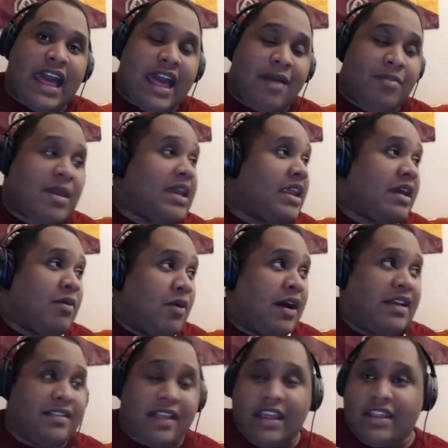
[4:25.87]
And I
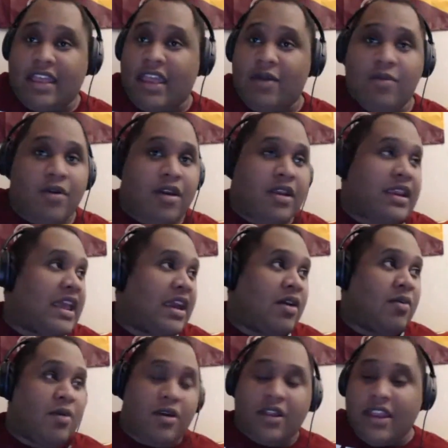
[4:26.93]
mean, it was like they
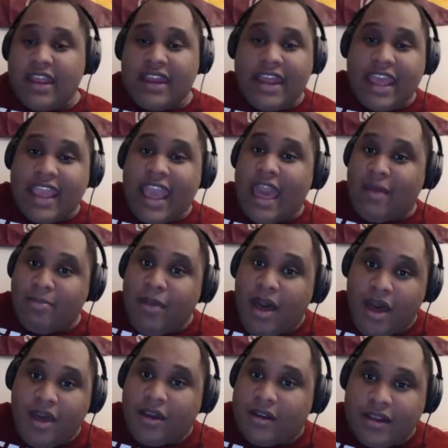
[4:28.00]
were in Inglewood and they
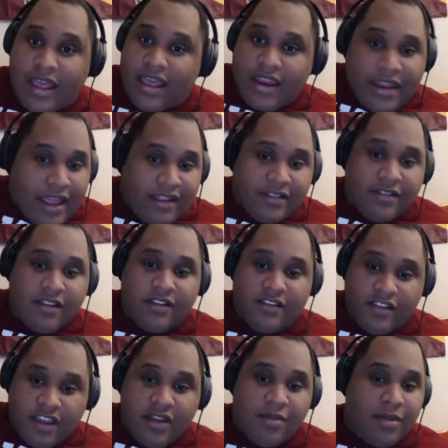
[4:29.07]
got mugged.
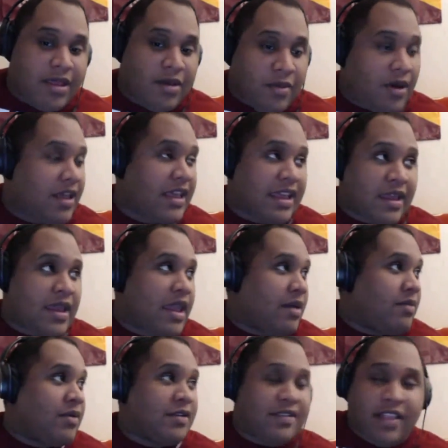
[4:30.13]
That's legitimately what
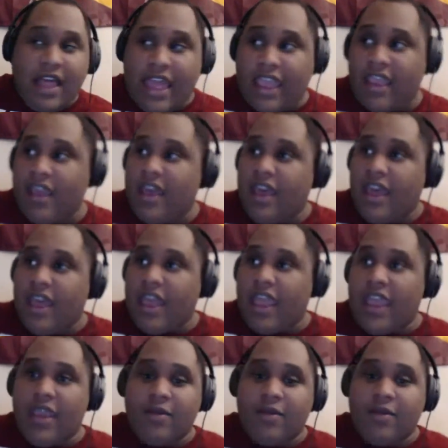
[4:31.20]
it was like. Yeah.